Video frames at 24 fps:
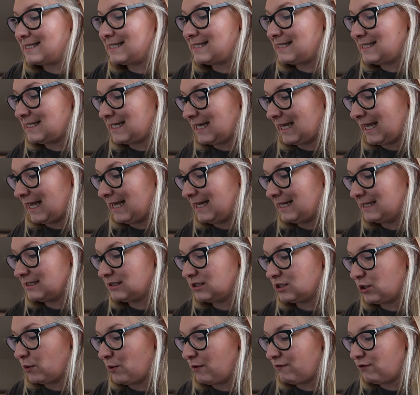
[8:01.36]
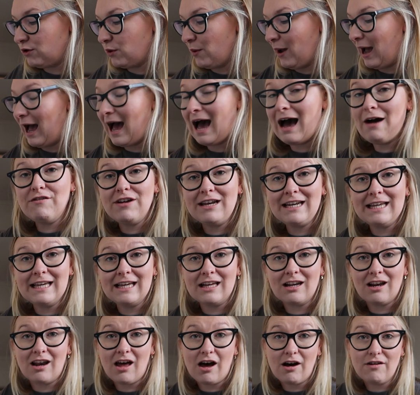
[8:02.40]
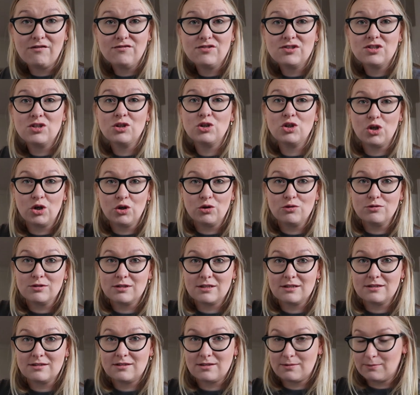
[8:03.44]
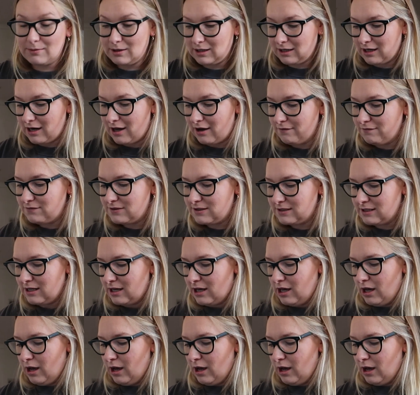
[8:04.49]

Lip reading: sticky. So if you have any gloves, use some gloves.